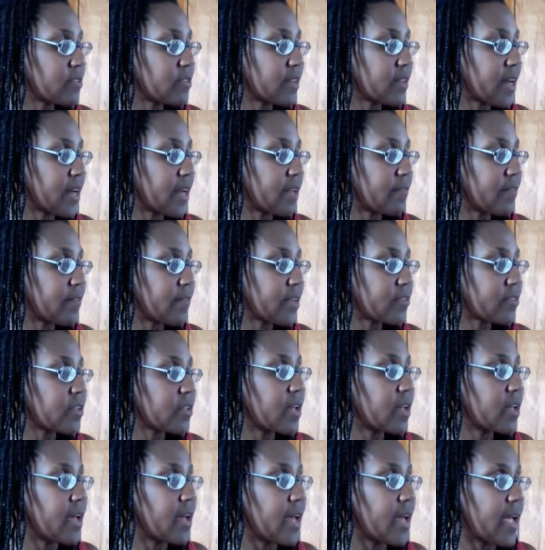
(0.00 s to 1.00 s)
and side effects,
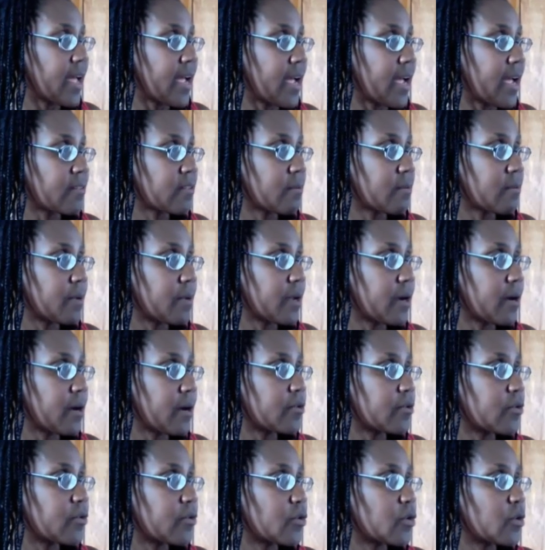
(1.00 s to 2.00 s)
as
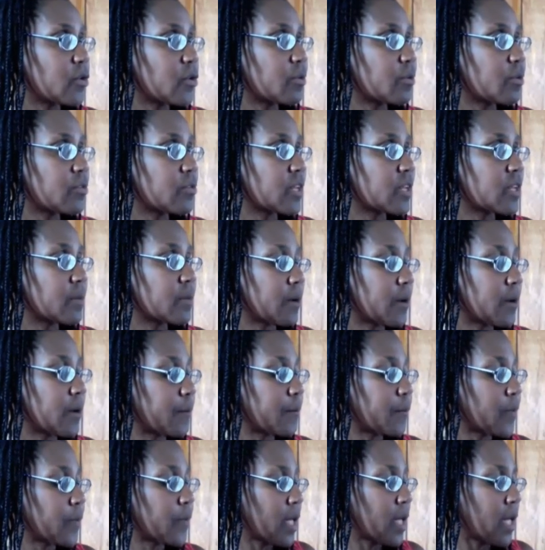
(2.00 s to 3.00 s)
compared to
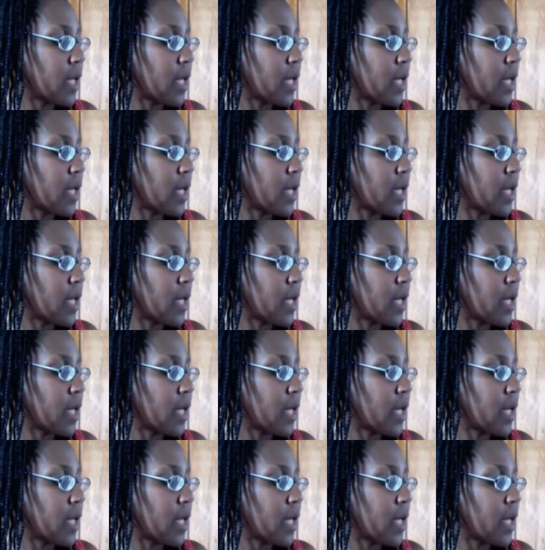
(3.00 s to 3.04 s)
placebo.